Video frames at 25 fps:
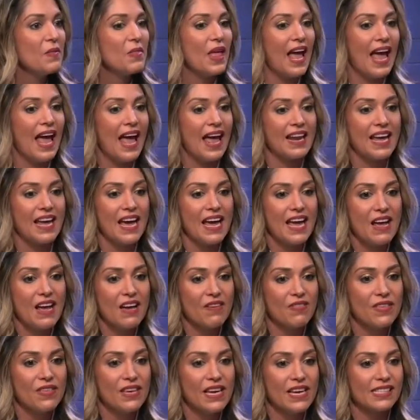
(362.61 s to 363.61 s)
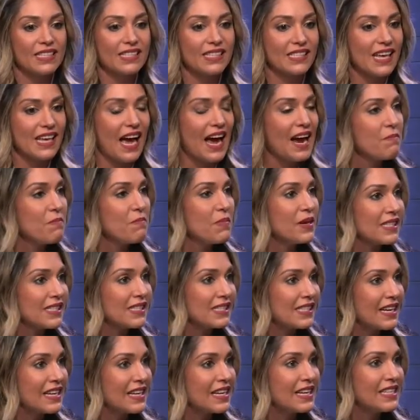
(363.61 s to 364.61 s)
and the assignments
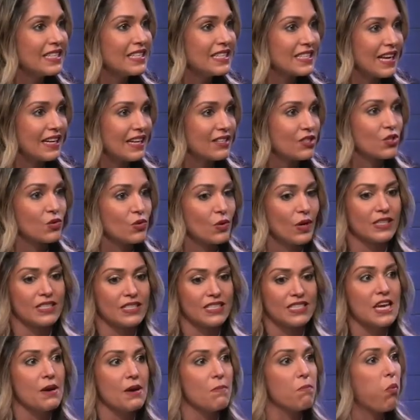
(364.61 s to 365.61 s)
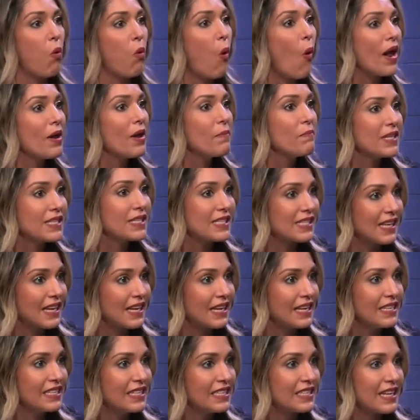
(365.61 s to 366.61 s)
that He sends to us, the appointments
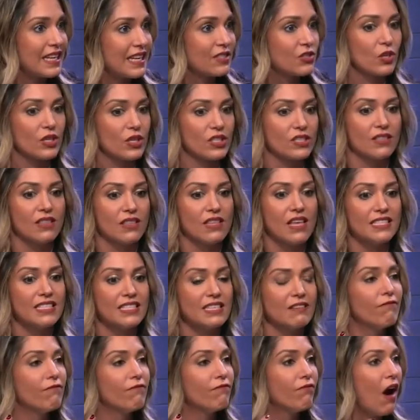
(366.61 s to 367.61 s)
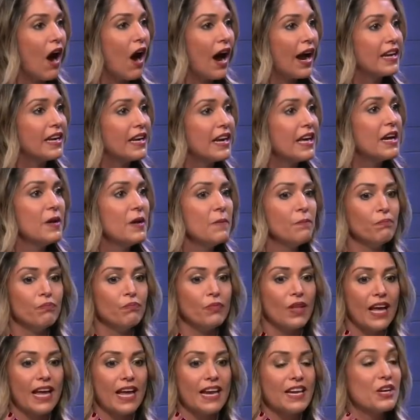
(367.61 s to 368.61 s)
that He sends to us, the divine
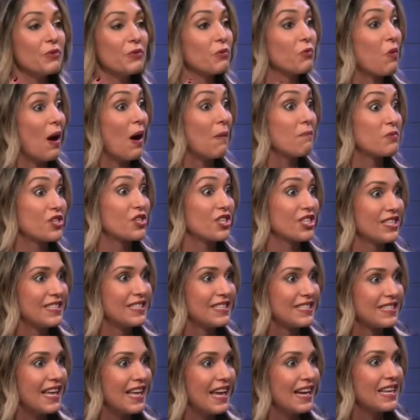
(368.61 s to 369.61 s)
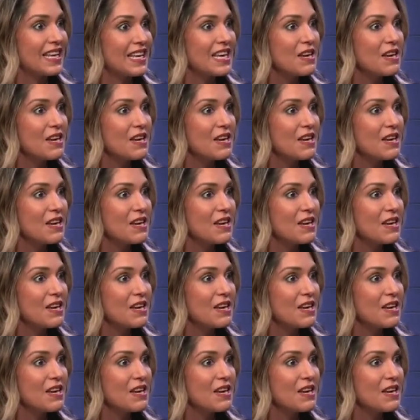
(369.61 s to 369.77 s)
interruptions that He